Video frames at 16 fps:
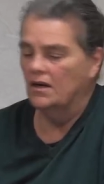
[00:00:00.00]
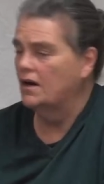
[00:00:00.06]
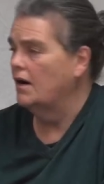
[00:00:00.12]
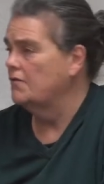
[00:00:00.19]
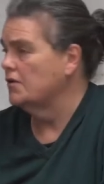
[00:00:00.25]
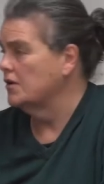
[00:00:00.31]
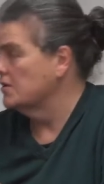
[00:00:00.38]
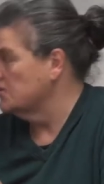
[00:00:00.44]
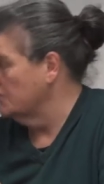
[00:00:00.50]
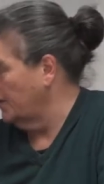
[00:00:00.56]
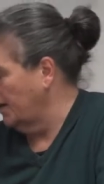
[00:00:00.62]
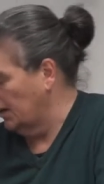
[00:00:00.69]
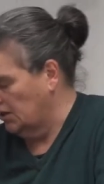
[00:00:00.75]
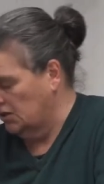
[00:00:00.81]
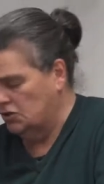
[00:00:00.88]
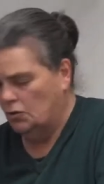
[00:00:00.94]
and governance
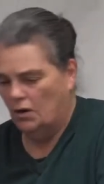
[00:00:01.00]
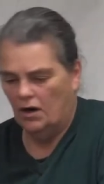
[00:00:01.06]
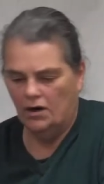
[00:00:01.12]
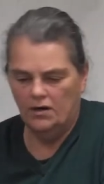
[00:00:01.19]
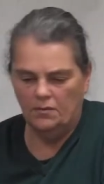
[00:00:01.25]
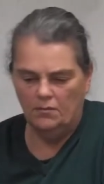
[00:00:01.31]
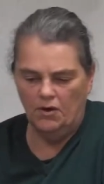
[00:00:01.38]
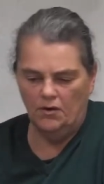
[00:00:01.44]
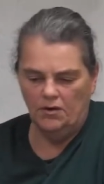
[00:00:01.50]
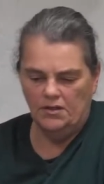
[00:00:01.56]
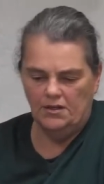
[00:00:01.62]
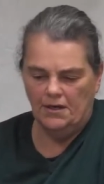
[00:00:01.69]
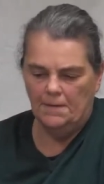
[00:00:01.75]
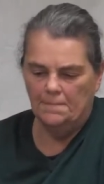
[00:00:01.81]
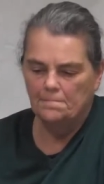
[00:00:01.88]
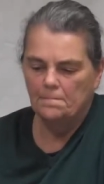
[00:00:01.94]
vital to our
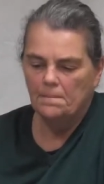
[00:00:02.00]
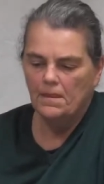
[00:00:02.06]
community.